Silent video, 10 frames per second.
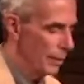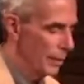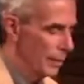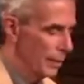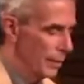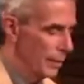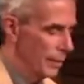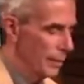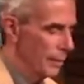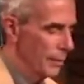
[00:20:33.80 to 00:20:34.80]

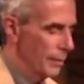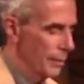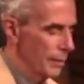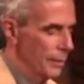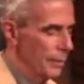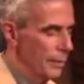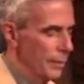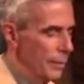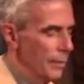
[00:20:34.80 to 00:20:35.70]
[no speech]